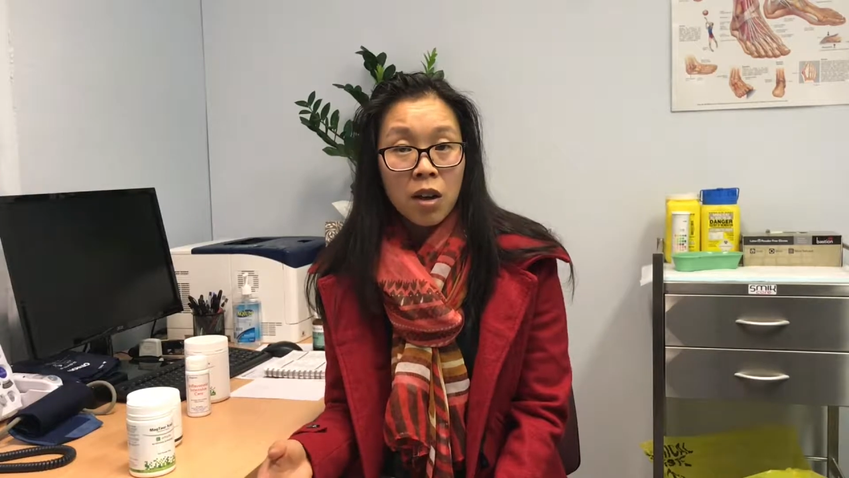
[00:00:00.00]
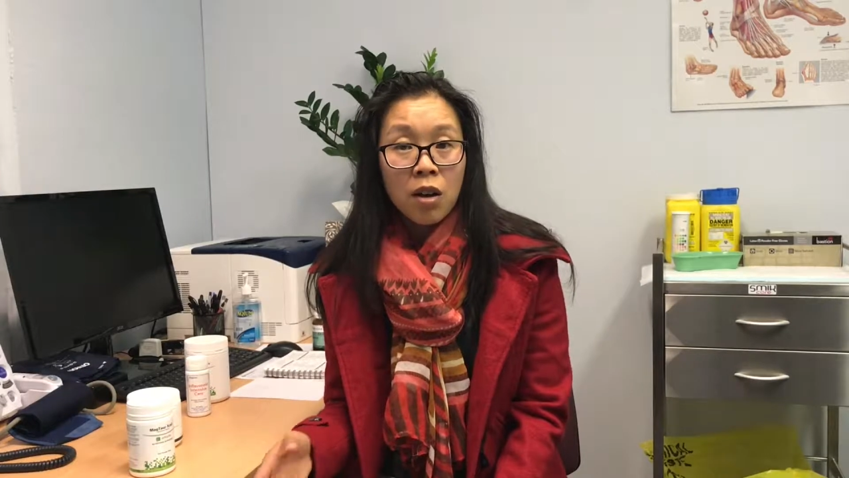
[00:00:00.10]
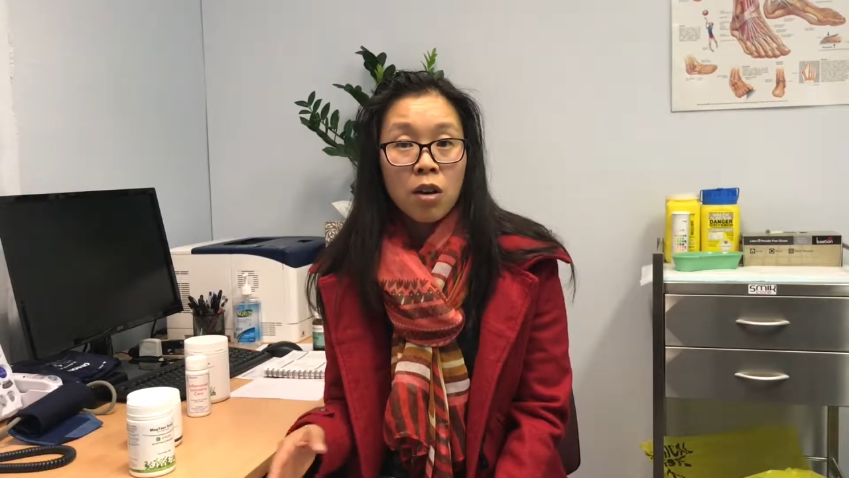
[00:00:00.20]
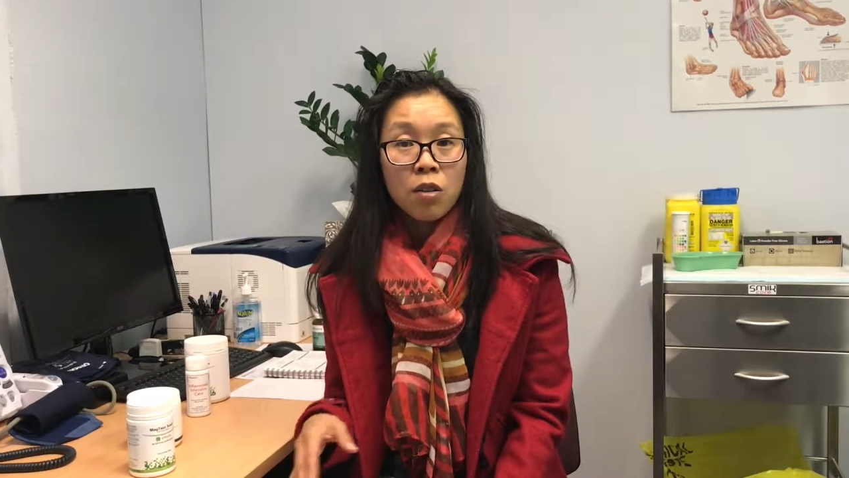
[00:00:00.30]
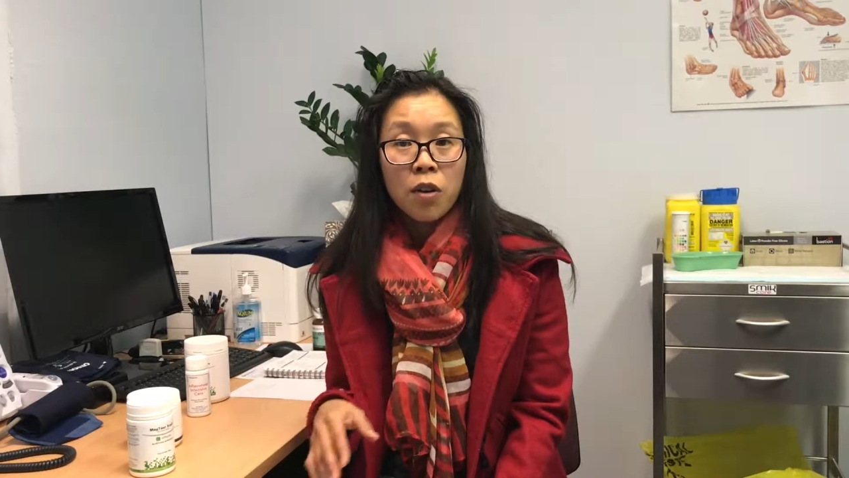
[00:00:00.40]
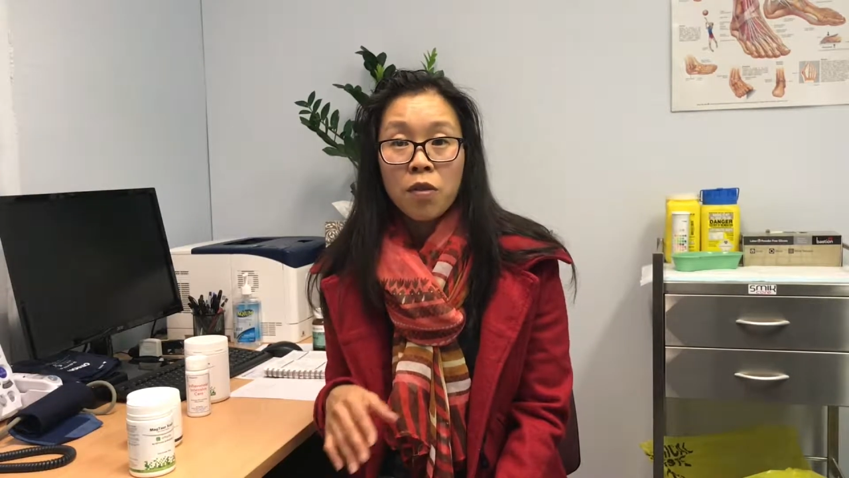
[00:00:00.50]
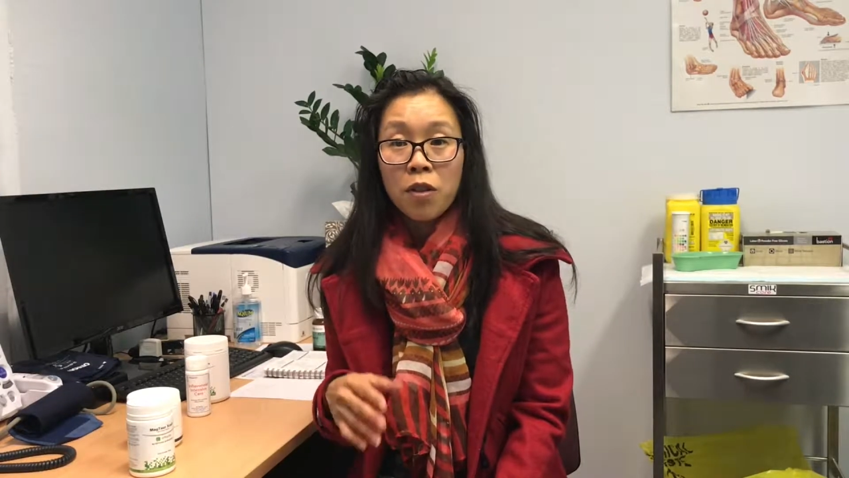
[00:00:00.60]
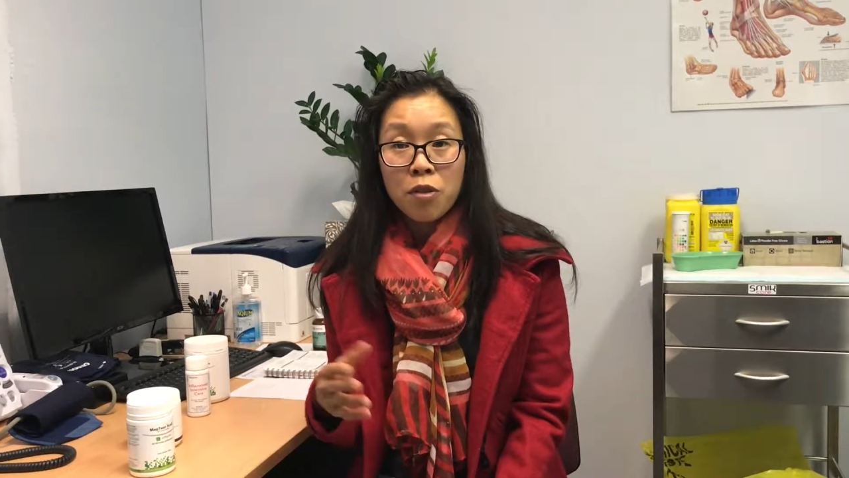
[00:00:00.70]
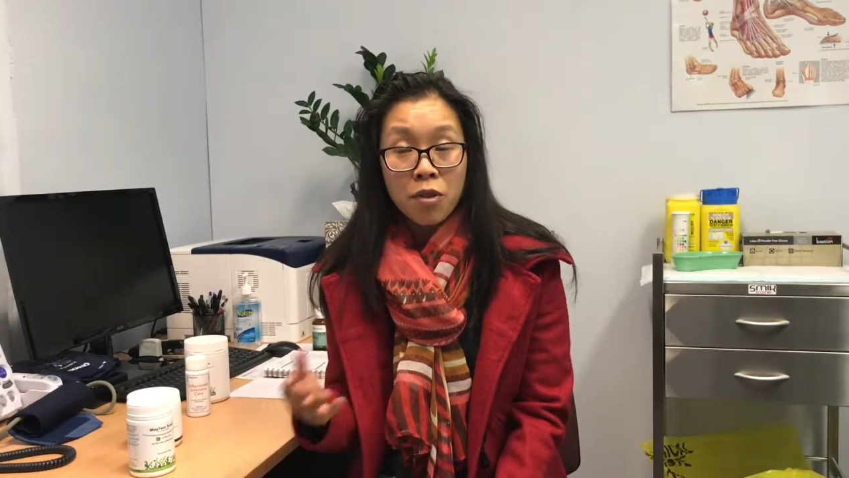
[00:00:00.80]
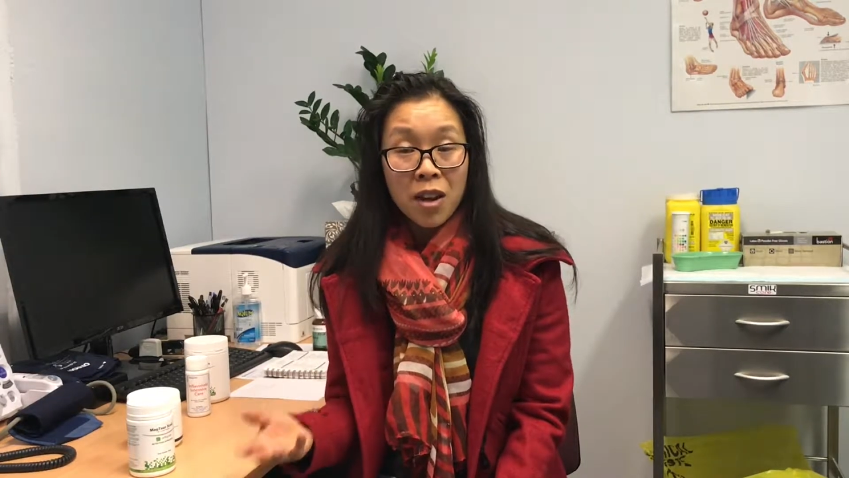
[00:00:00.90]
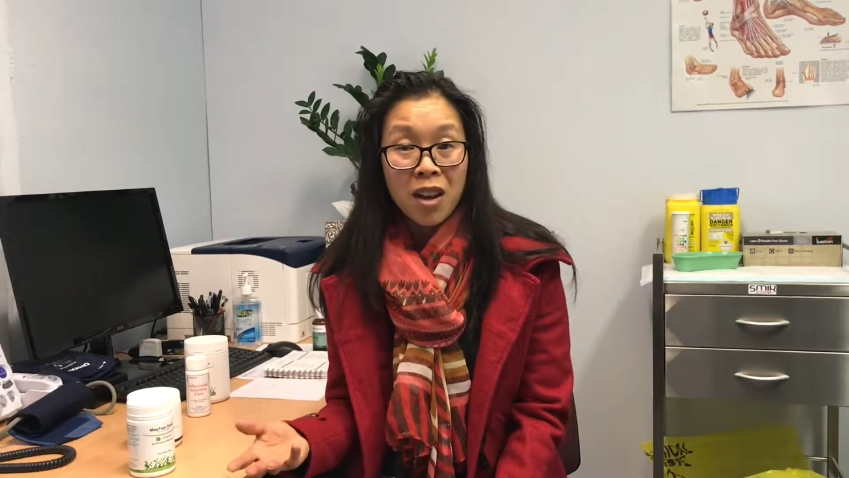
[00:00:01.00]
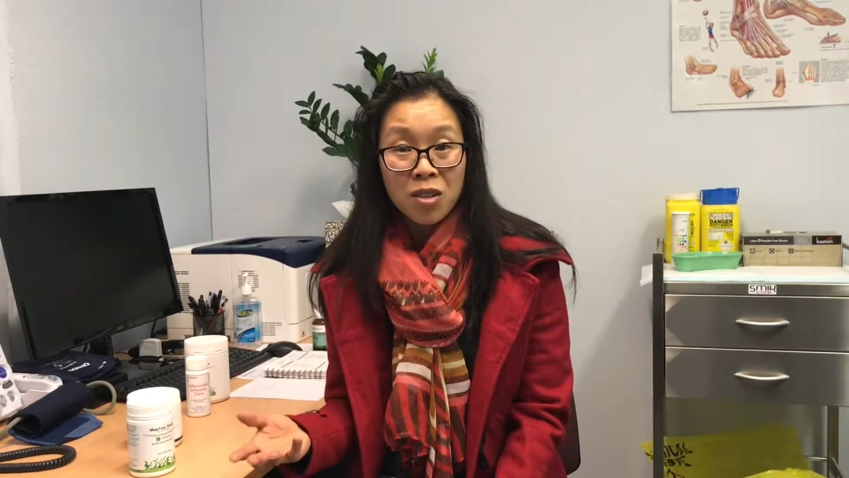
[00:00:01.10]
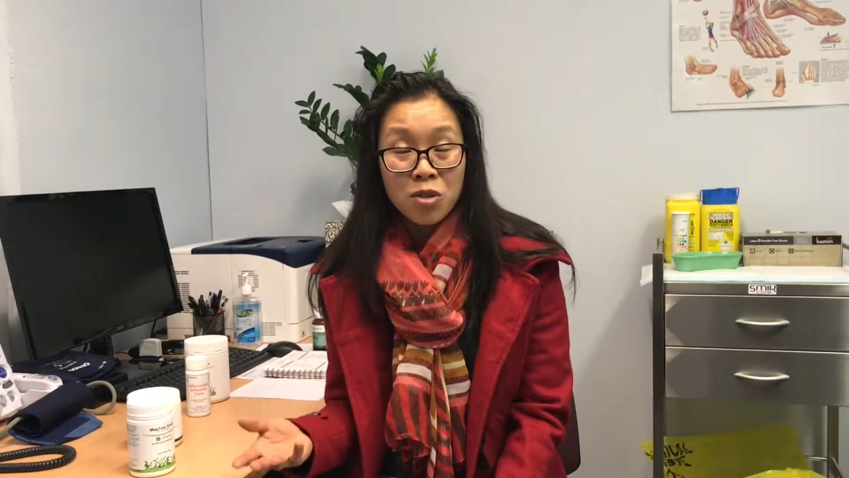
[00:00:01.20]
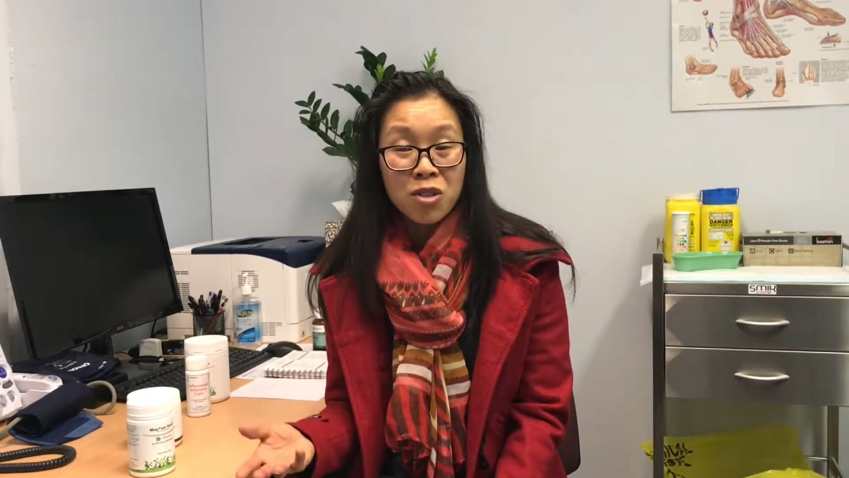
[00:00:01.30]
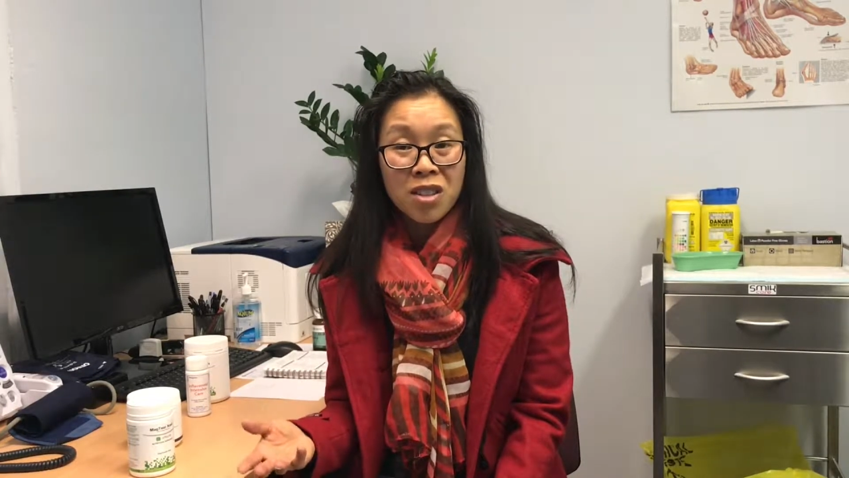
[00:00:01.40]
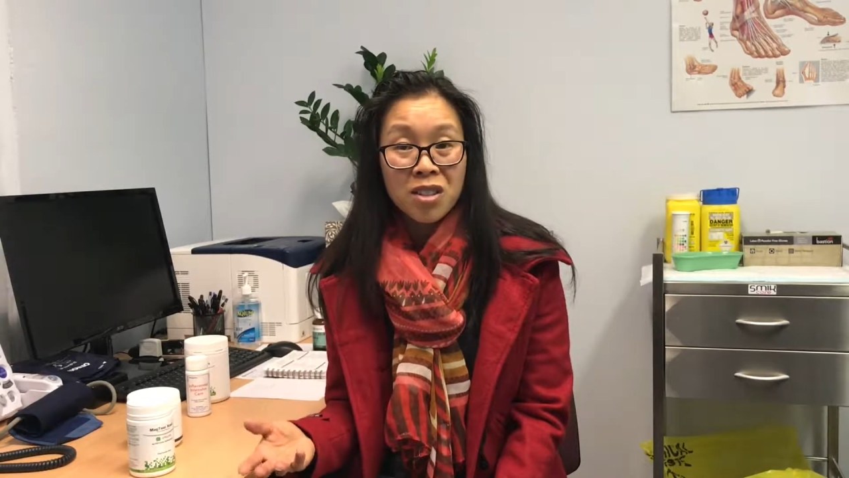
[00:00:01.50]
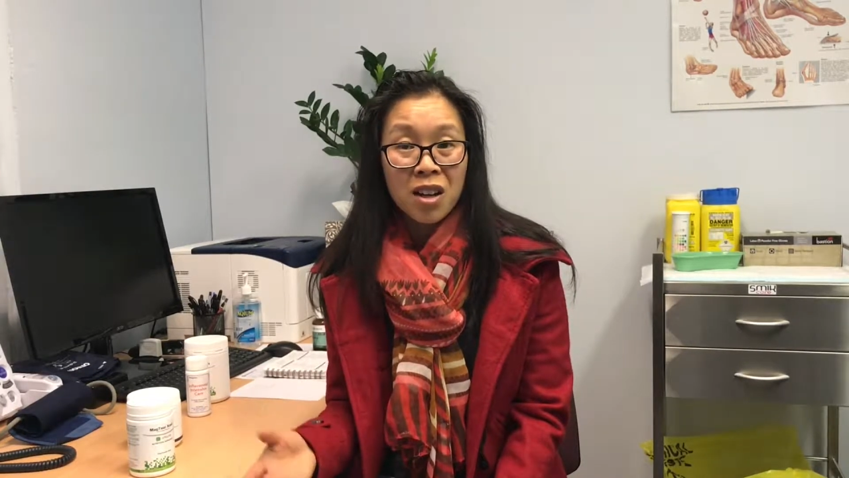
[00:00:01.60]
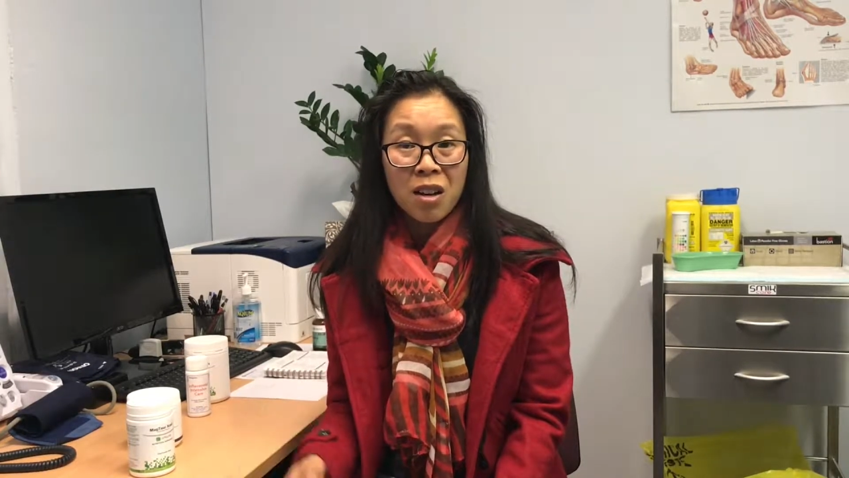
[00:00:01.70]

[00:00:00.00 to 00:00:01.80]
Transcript: of over 300